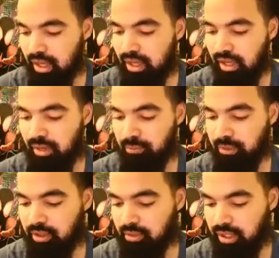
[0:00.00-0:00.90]
I really
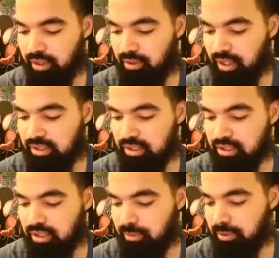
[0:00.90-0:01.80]
don't think you guys need to
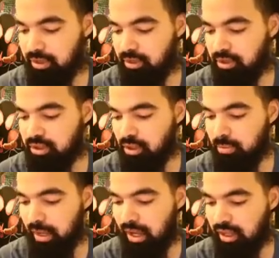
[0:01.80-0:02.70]
see me do this whole
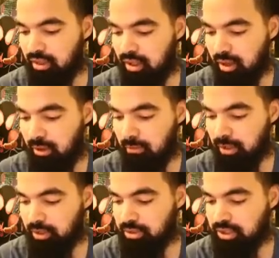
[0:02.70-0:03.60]
path, but
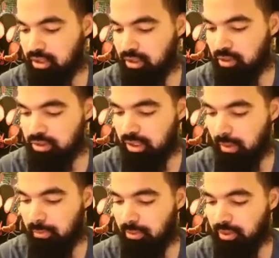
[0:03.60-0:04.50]
you see my
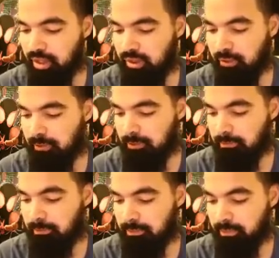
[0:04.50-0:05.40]
point.
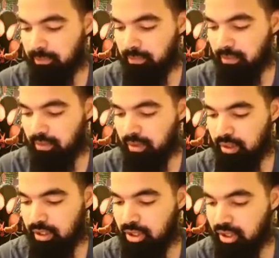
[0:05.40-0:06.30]

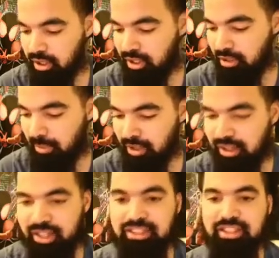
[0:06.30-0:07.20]
Killmonger
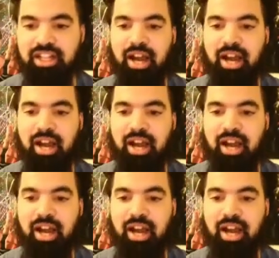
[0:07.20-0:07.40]
gets the job